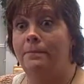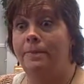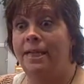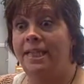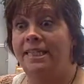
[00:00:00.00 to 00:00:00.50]

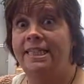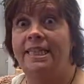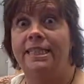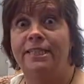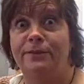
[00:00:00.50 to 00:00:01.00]

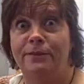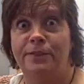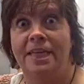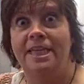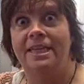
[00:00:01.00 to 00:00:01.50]
nonsensical
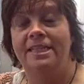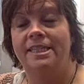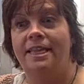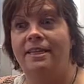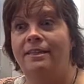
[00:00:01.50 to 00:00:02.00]
things
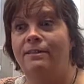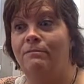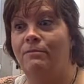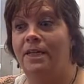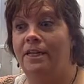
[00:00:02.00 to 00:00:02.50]
that
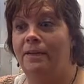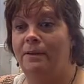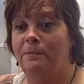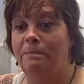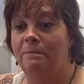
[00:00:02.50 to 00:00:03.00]
we
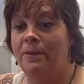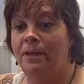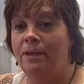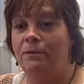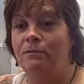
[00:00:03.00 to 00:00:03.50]

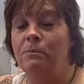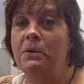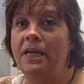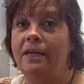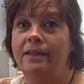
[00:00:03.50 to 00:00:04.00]

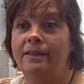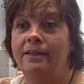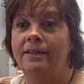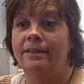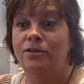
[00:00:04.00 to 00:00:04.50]
repeat
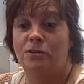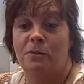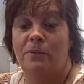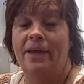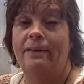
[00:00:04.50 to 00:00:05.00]
to a
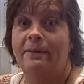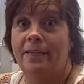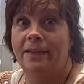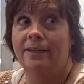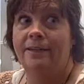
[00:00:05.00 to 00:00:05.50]
baby
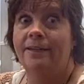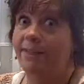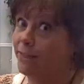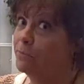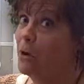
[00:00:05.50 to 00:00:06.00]

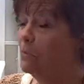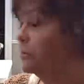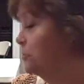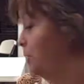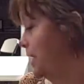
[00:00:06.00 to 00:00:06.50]
as
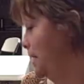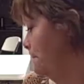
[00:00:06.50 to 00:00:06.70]
poetry.